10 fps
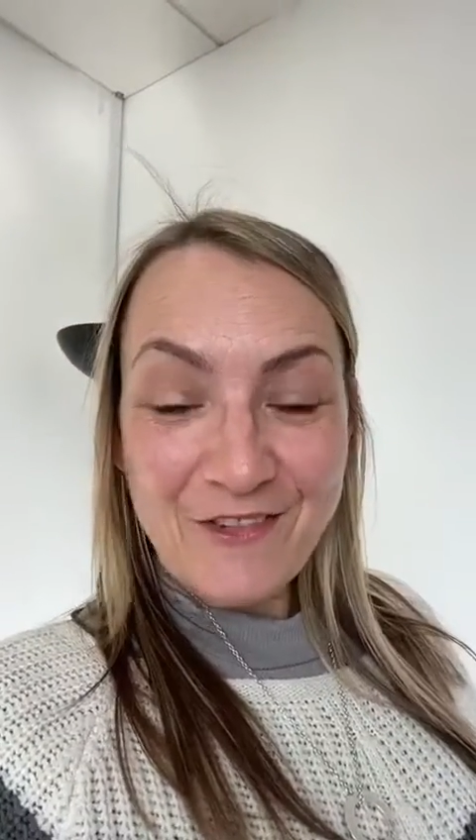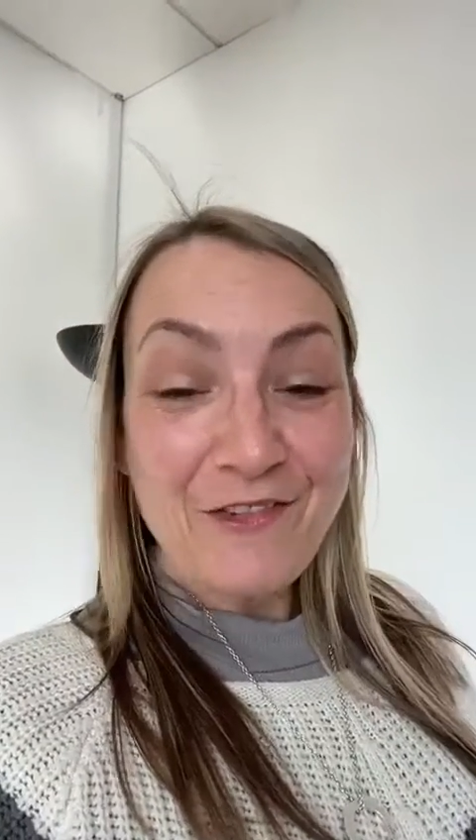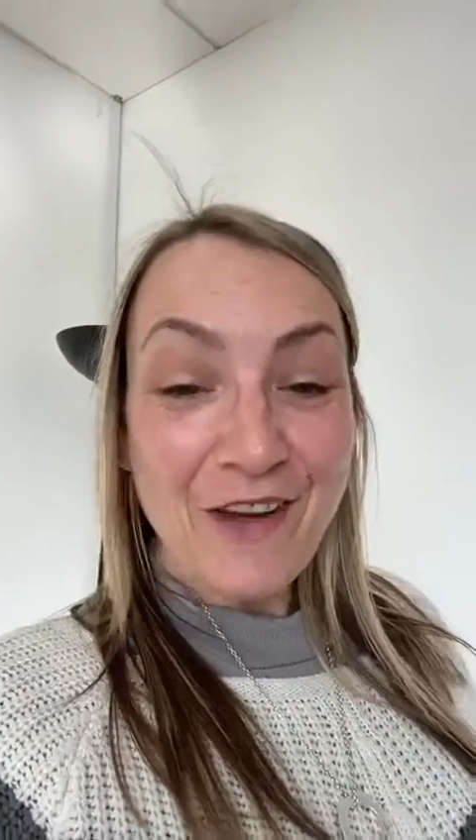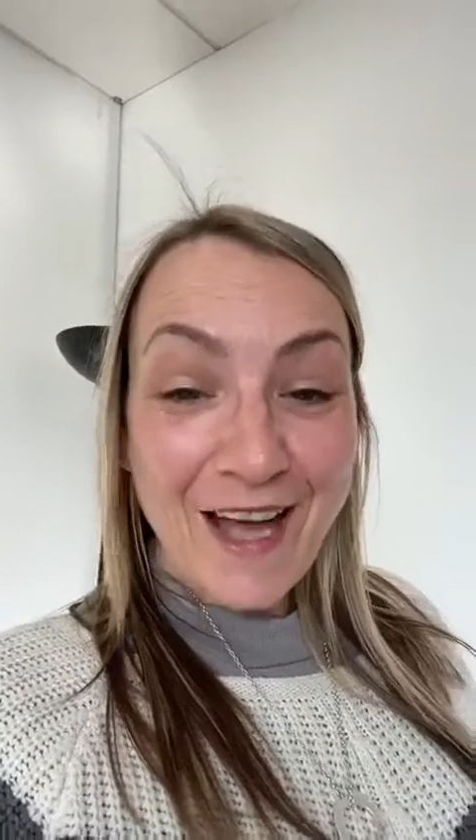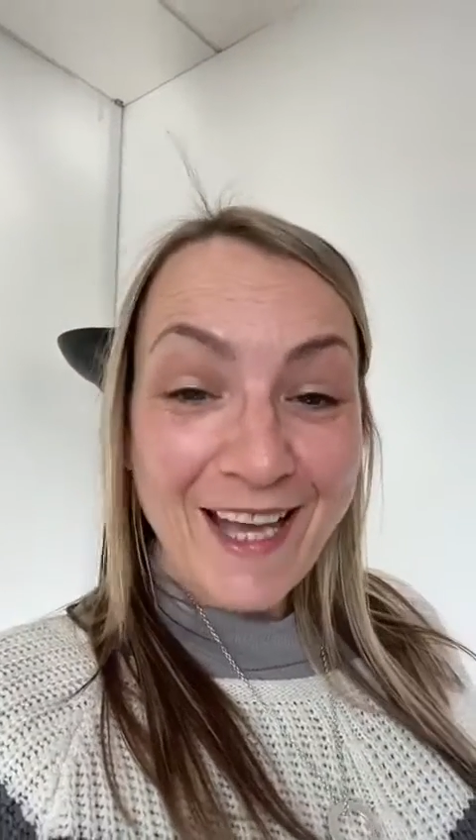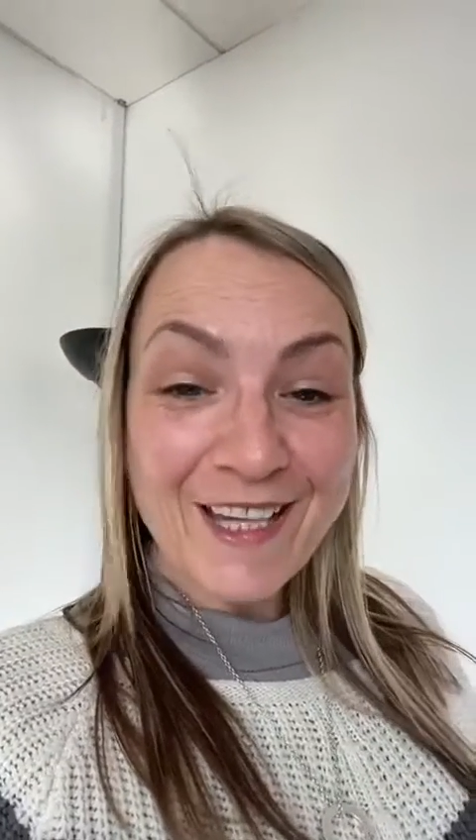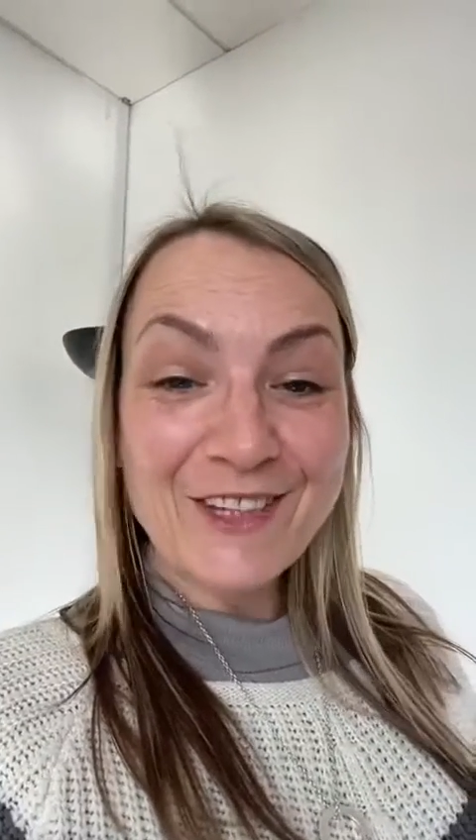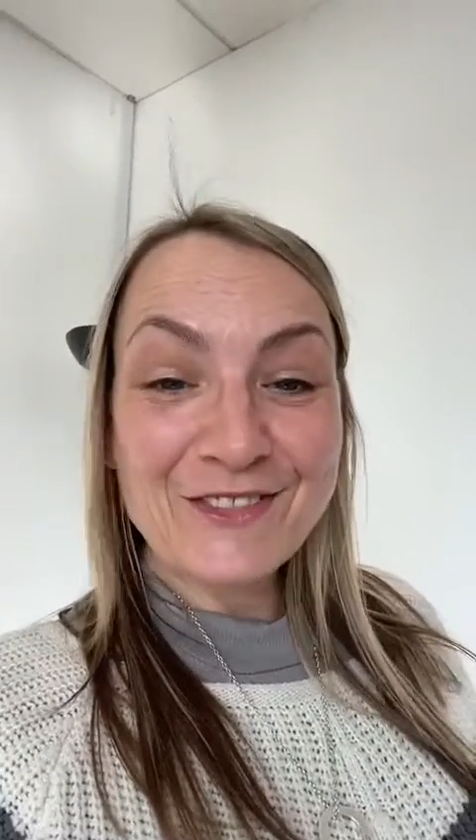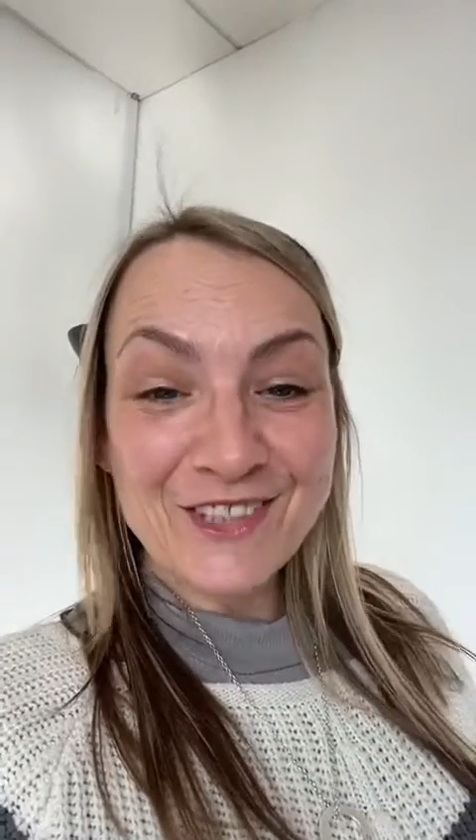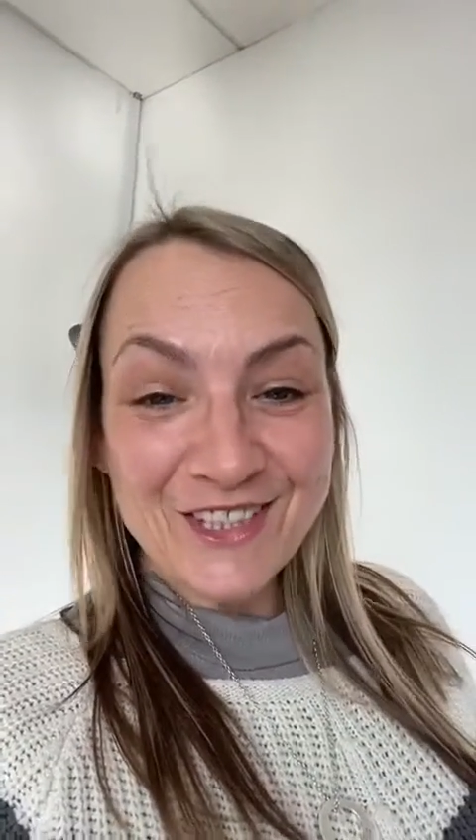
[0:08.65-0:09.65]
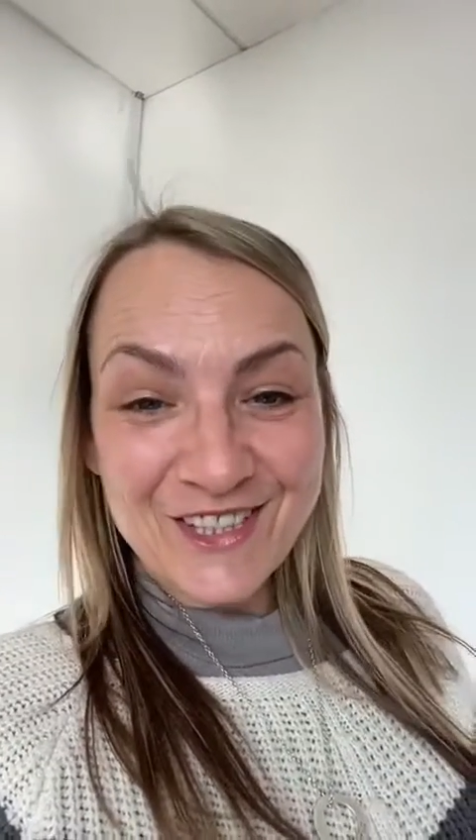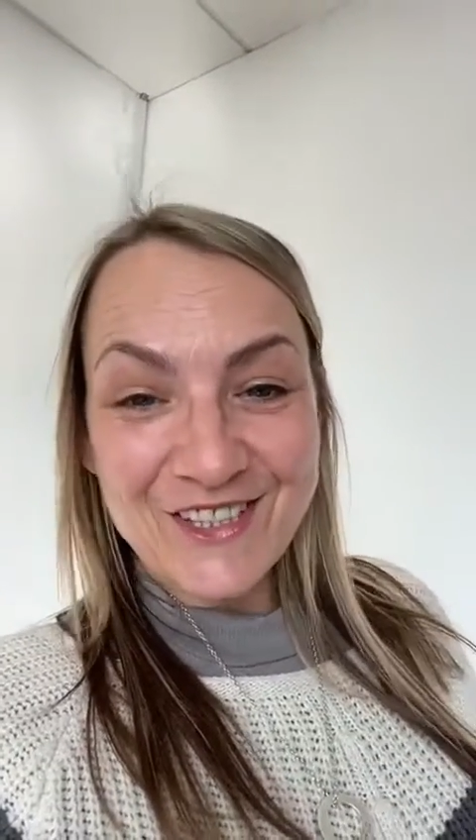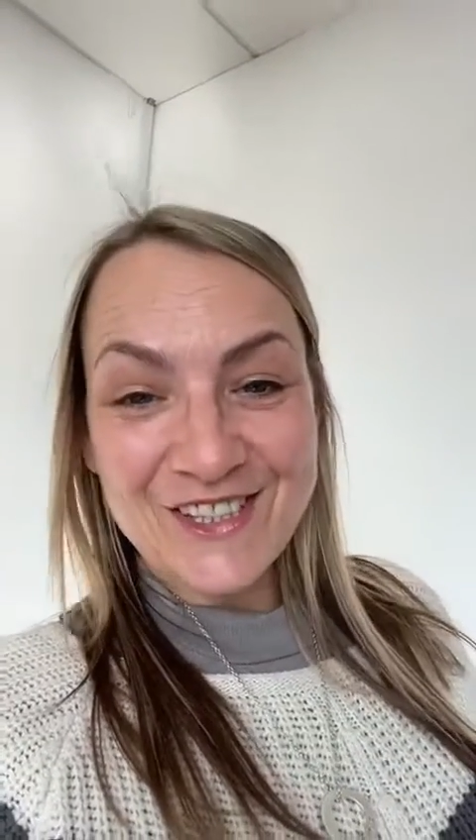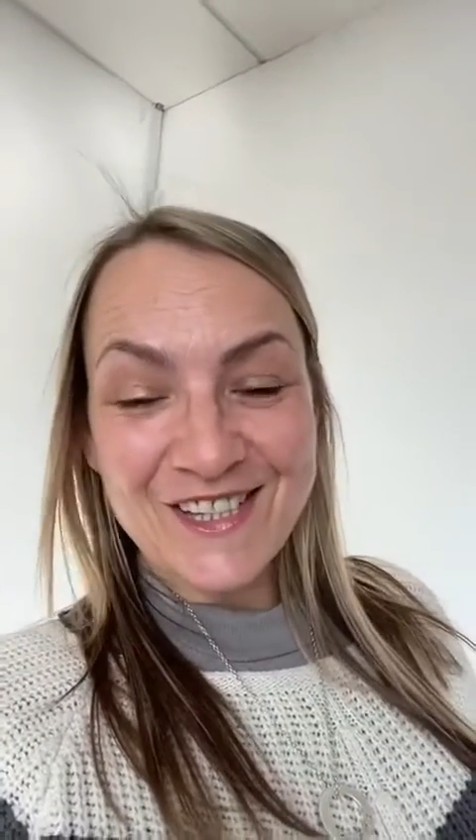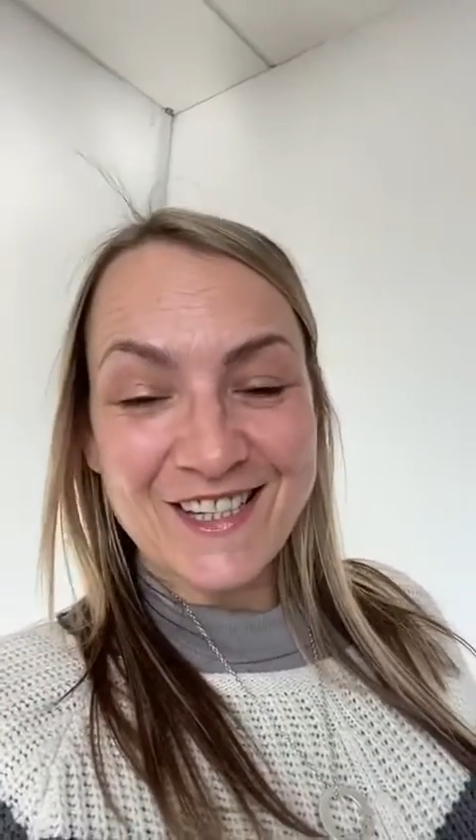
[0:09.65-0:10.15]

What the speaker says: 5 years,